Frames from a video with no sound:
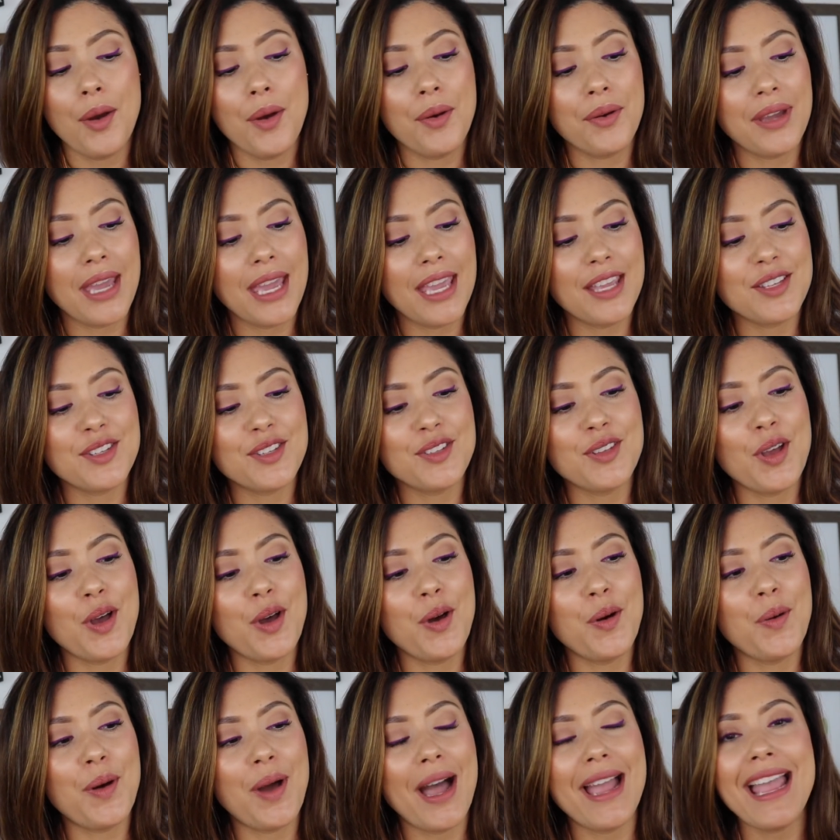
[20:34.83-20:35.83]
Okay,
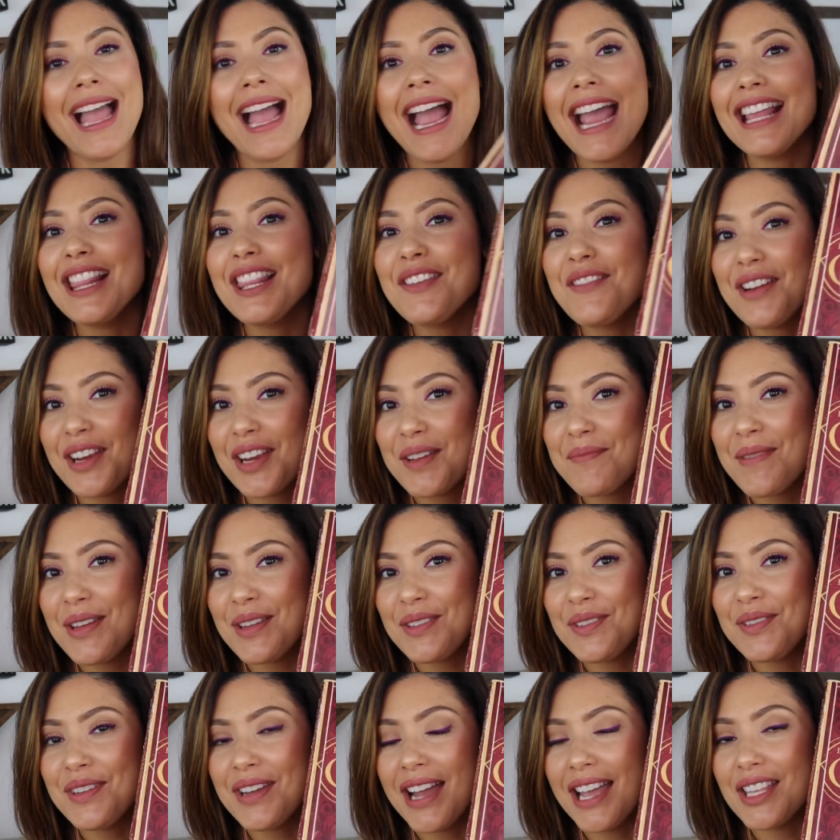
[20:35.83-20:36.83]
so I highly
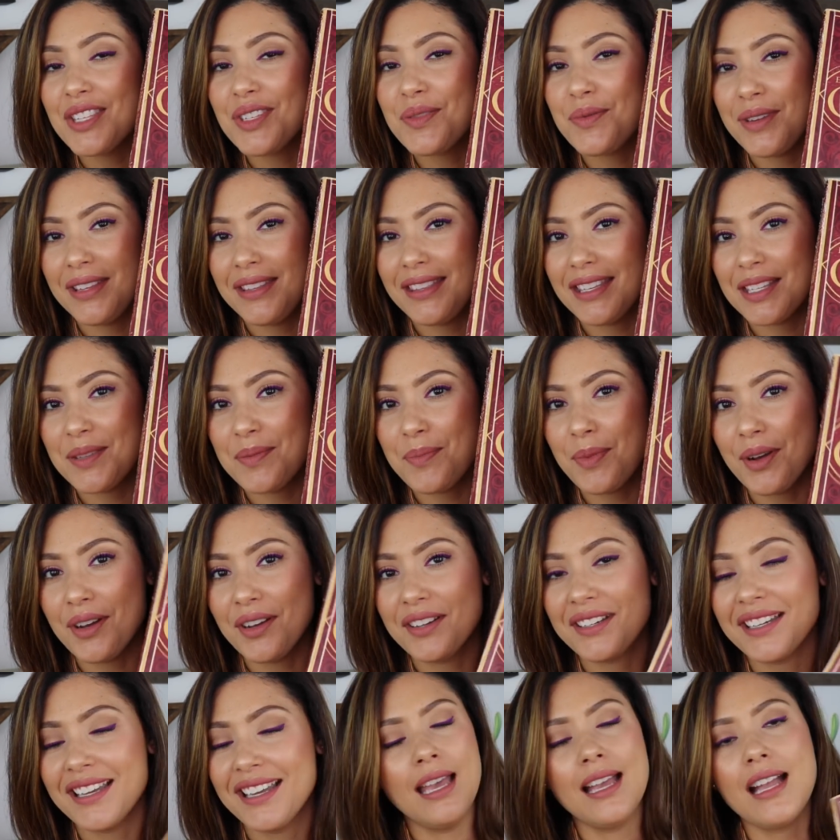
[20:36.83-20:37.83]
recommend you guys read this
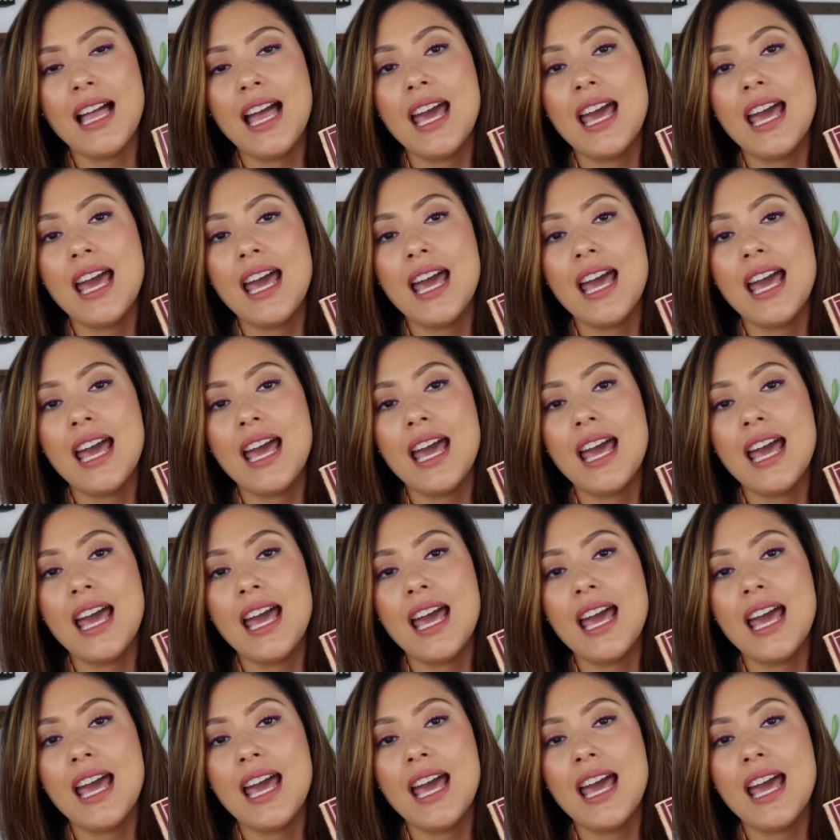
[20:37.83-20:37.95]
book.